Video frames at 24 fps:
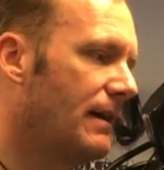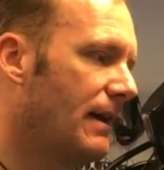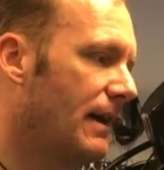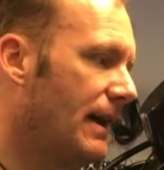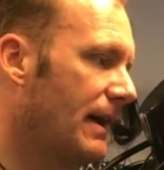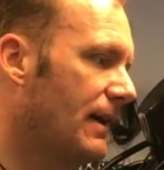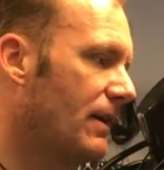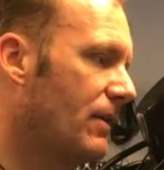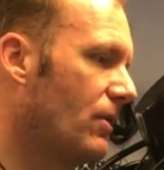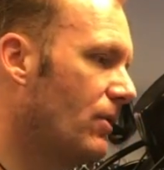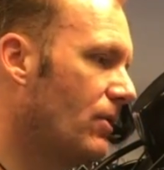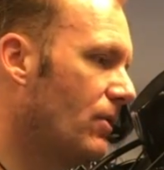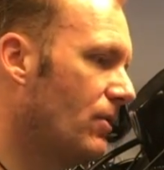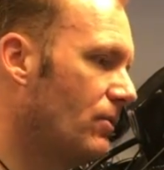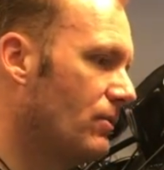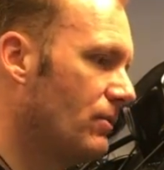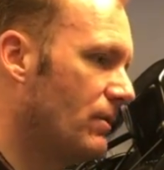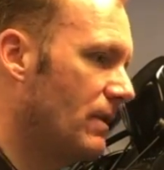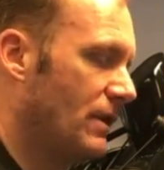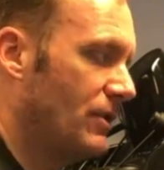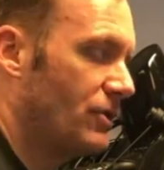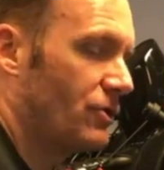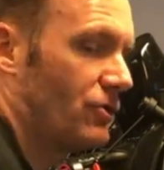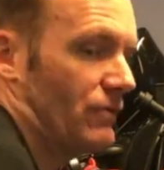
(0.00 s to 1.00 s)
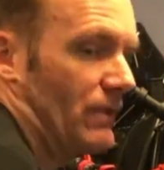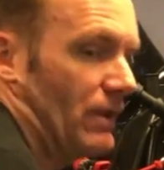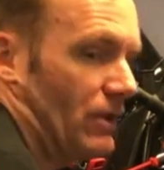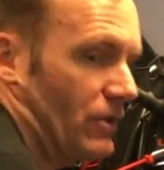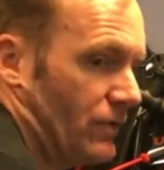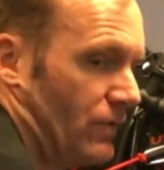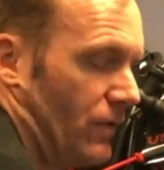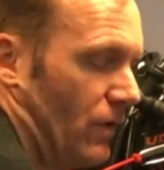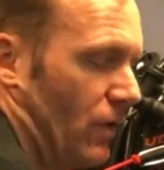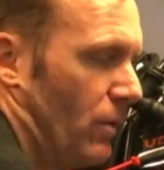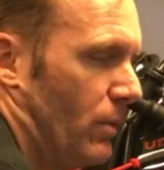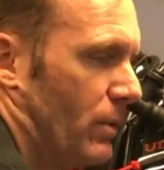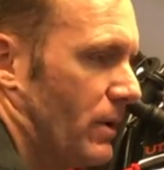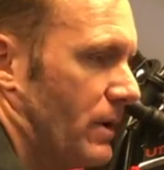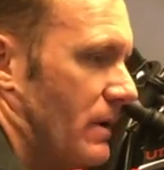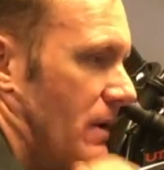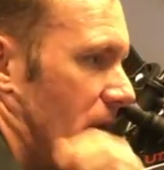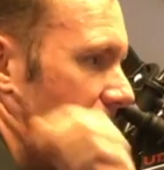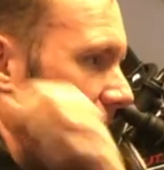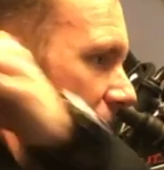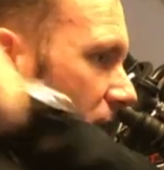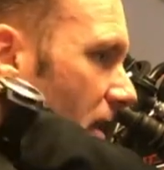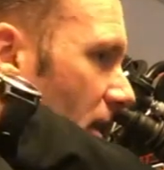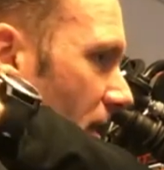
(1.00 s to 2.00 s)
I scratch forward
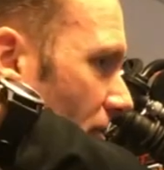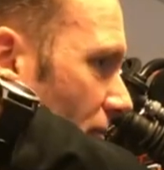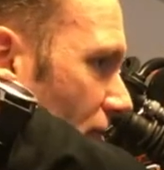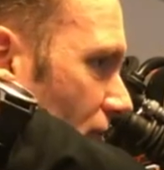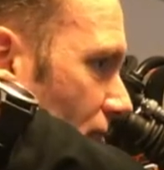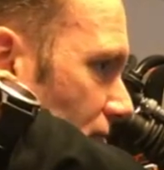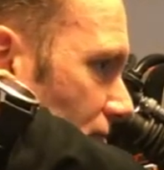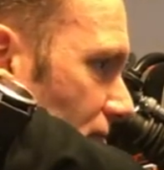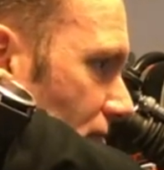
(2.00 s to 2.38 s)
and I